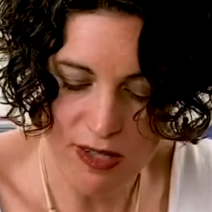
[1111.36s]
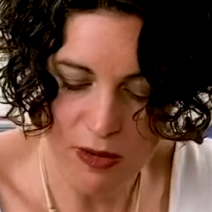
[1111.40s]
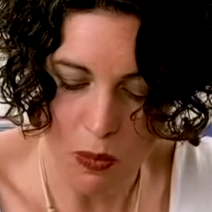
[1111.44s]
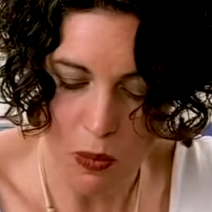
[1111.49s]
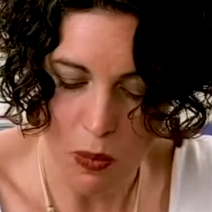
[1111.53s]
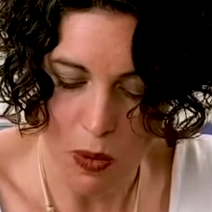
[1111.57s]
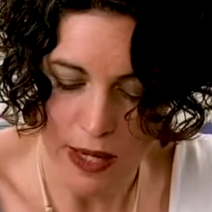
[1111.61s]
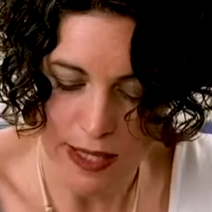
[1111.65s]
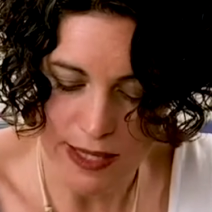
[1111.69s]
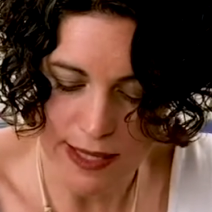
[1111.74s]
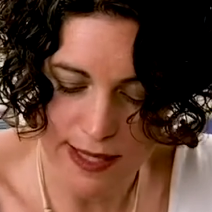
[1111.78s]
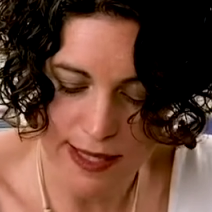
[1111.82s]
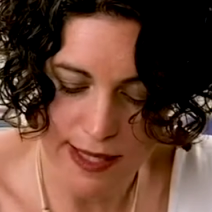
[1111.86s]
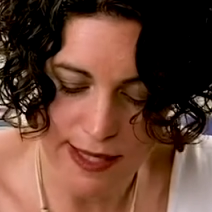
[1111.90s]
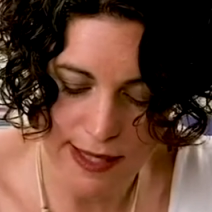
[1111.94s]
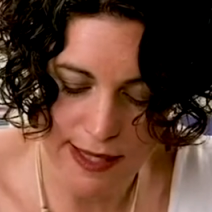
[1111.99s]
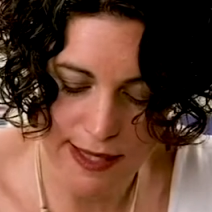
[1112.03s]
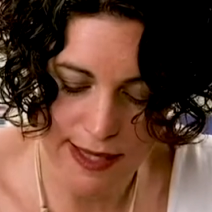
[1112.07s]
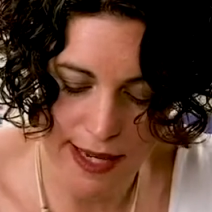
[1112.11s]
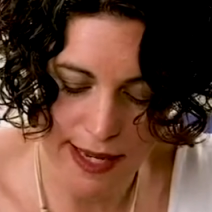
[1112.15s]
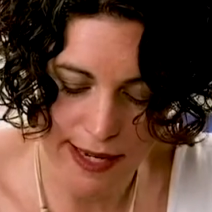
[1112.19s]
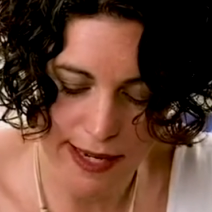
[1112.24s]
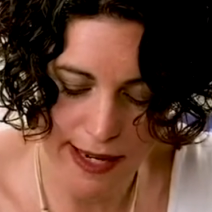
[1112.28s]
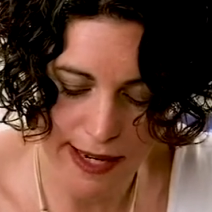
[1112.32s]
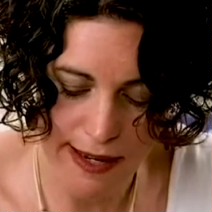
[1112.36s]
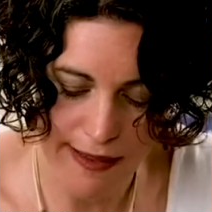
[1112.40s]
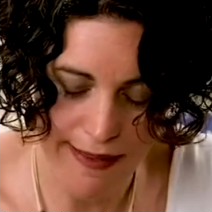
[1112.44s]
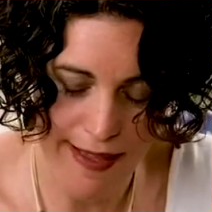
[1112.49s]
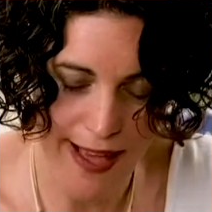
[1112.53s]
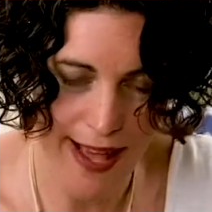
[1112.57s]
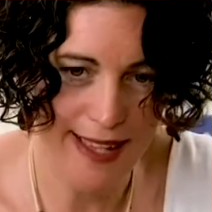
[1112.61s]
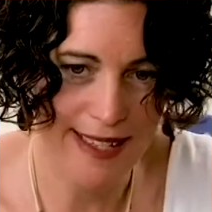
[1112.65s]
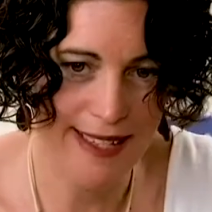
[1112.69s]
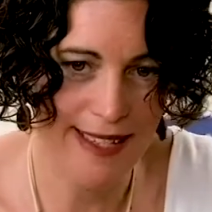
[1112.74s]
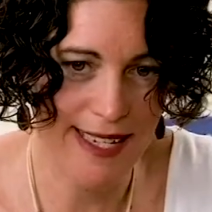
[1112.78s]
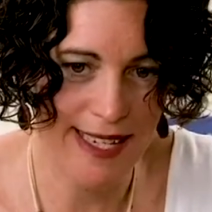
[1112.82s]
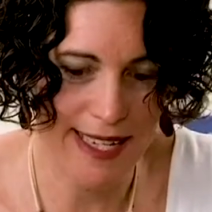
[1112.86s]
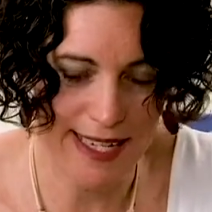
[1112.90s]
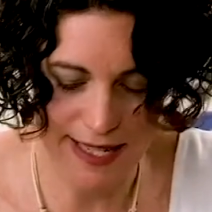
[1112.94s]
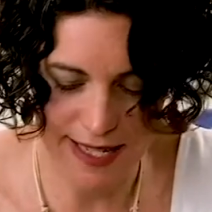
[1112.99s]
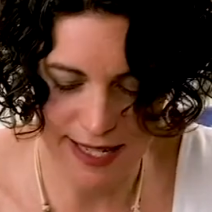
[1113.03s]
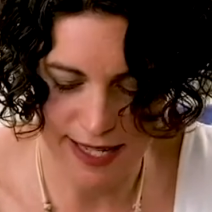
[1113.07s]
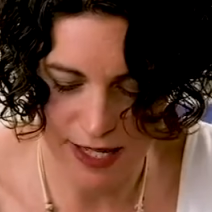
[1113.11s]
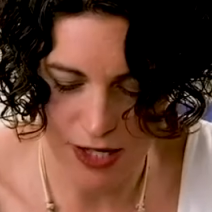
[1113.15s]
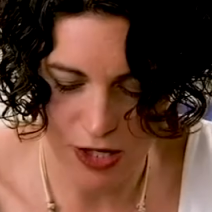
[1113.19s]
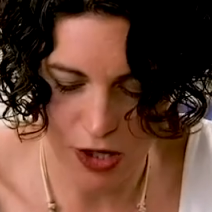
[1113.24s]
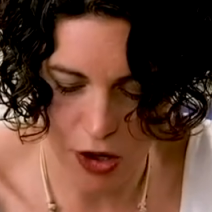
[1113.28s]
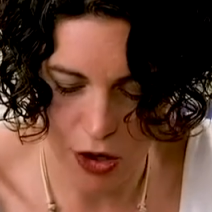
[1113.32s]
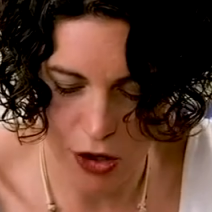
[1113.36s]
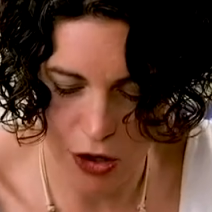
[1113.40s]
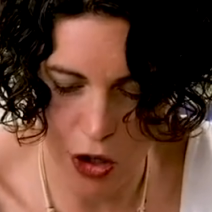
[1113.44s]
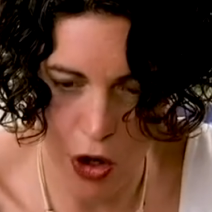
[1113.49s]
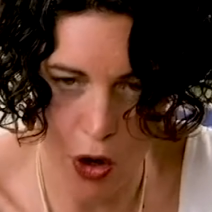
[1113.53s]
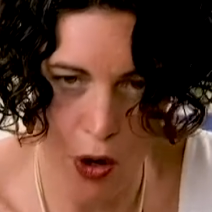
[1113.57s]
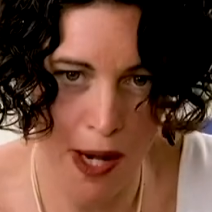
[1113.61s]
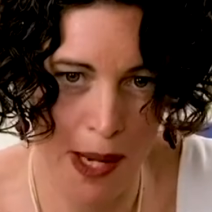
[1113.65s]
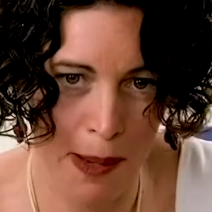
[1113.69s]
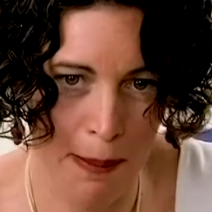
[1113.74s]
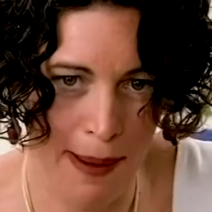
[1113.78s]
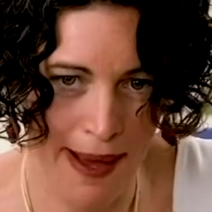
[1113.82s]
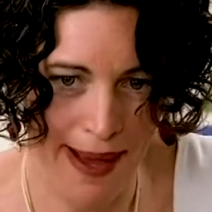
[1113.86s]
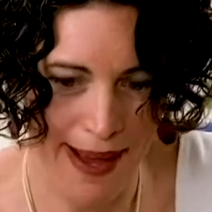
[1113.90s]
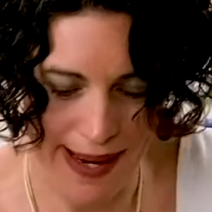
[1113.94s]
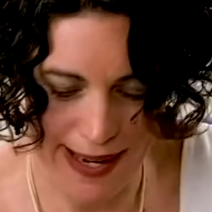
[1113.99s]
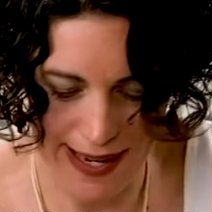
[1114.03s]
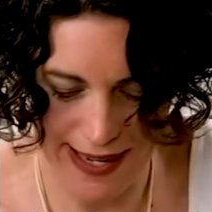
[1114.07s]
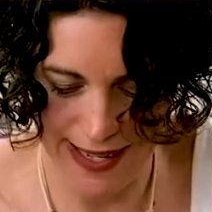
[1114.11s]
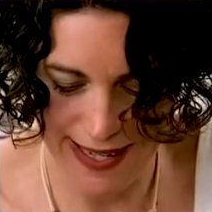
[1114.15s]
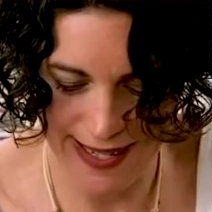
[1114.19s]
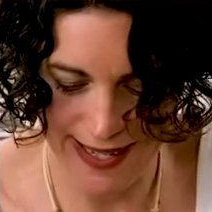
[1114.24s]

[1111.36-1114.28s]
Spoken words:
once it's set in, that's it, no going back.